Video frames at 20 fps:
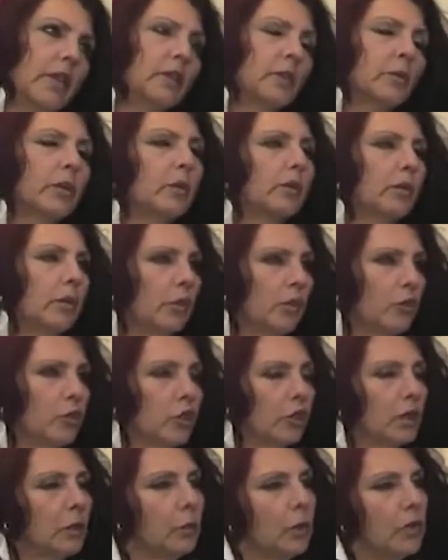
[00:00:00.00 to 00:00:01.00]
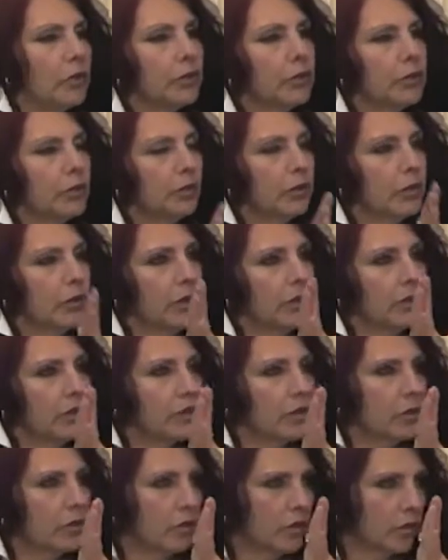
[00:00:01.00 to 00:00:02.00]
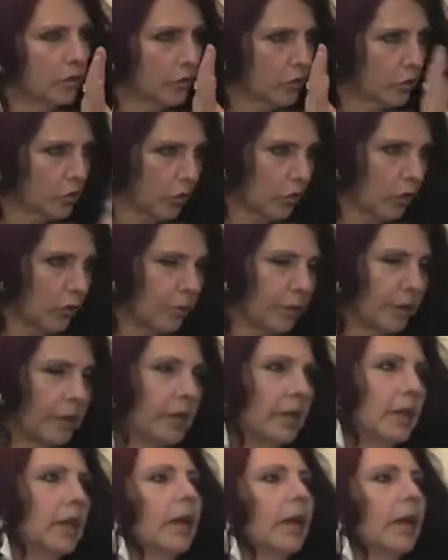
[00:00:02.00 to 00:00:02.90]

but that's where you were lodging whilst you were doing this this job